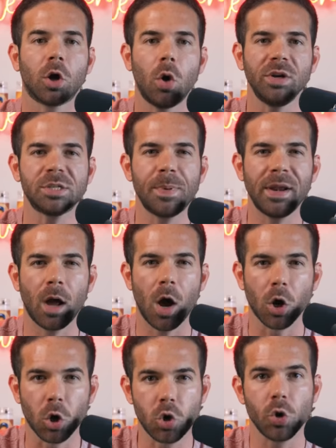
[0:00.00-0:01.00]
Codie spent
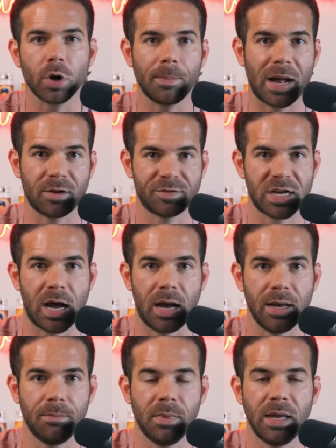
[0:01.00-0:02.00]
a good amount of
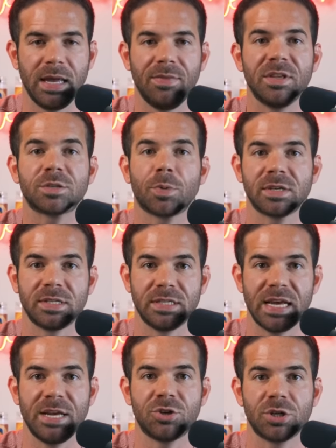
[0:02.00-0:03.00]
time in this
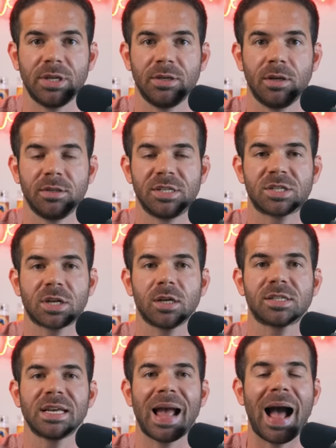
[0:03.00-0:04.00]
presentation
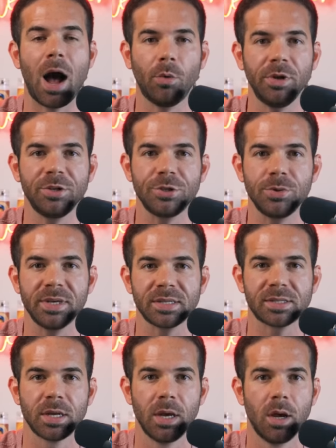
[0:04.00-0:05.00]
discussing how to do
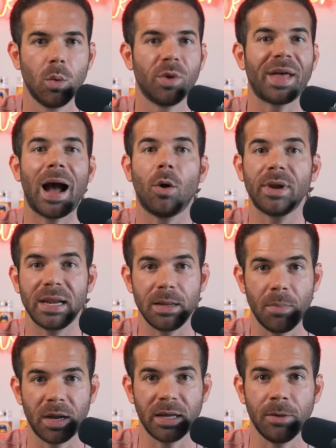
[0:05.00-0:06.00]
this without any
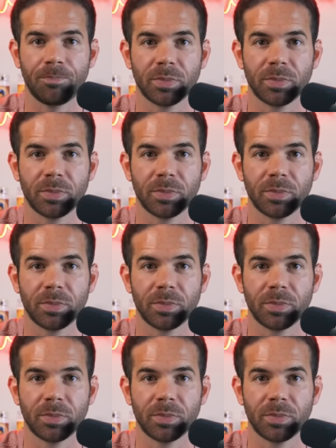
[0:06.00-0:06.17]
money.